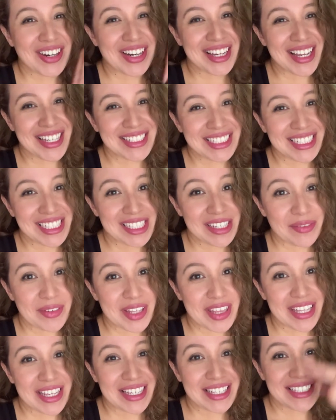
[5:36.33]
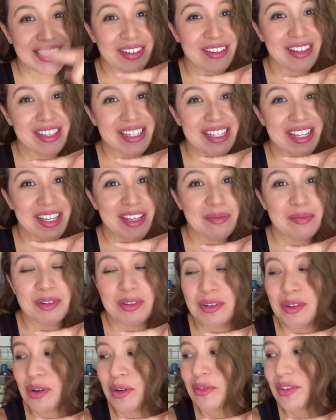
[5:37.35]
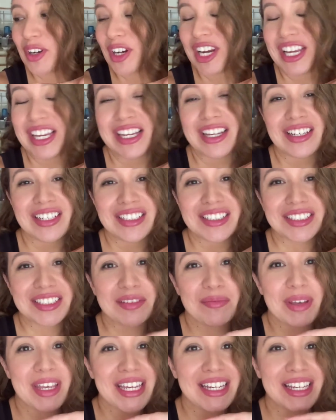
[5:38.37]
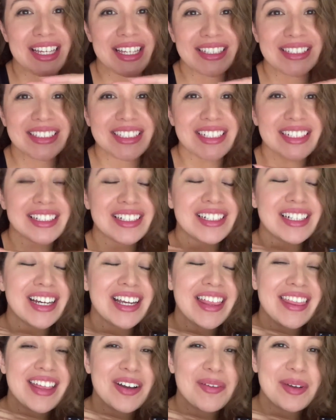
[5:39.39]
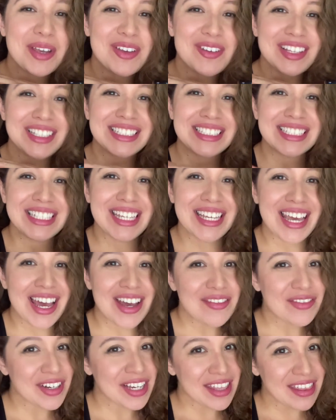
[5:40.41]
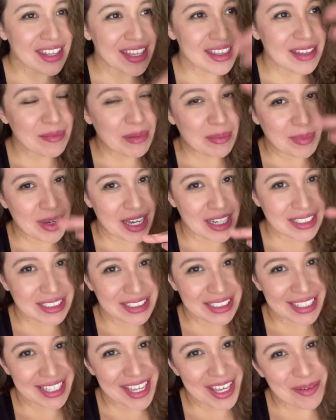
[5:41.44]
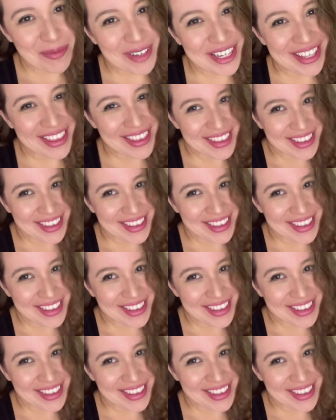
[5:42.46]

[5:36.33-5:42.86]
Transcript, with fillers: All right guys, I've laid everything down on the table over here just to make it easier. That way you can see everything that my box came with.